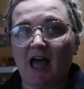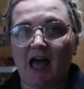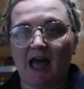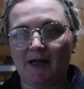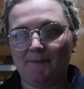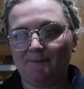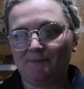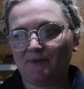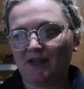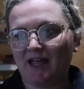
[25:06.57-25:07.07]

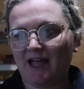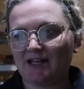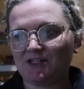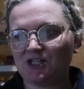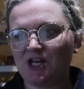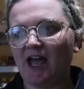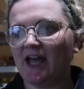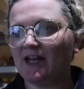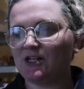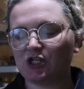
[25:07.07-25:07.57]
Um,
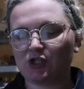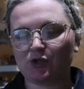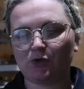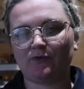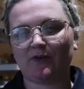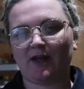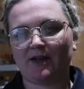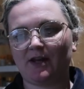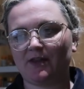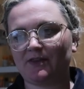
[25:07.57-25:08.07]
and yeah, just
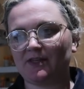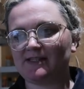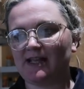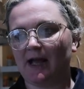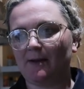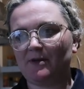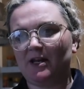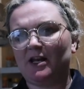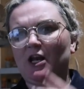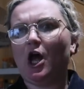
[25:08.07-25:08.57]
sort of like nothing's
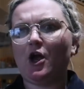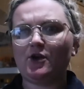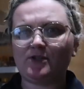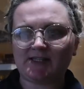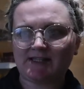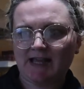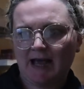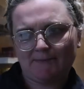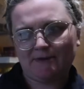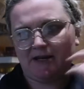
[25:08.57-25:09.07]
happening,
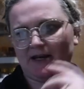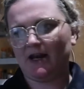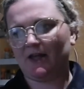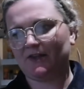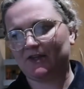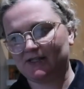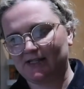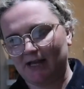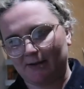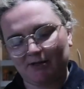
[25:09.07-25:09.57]
loads is happening,
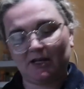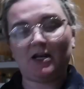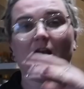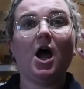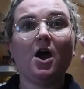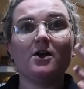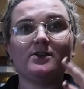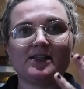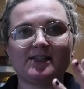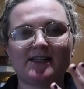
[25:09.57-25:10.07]
nothing's happening,
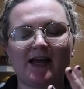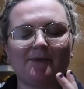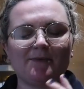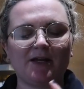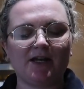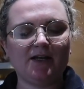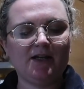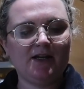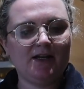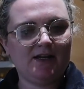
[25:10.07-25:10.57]
loads is
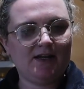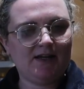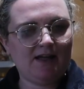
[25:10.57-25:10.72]
happening.